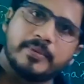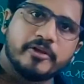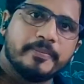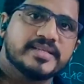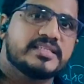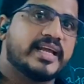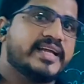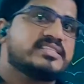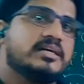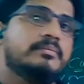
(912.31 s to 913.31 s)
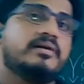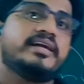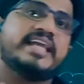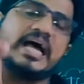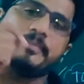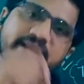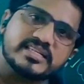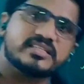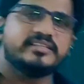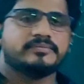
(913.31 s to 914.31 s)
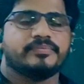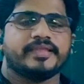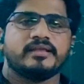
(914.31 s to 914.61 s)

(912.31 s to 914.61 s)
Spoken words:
WBC and some damaged